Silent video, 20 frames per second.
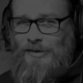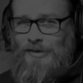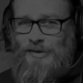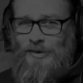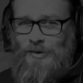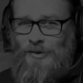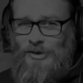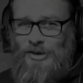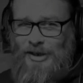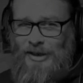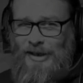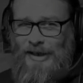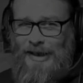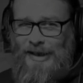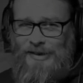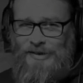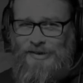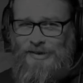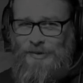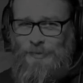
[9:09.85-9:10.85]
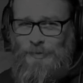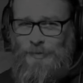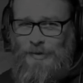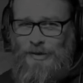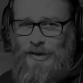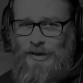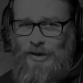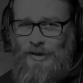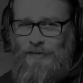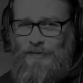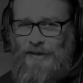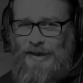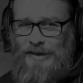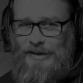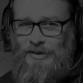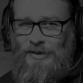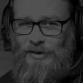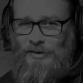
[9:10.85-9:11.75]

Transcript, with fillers: So it's going to cast a lot of light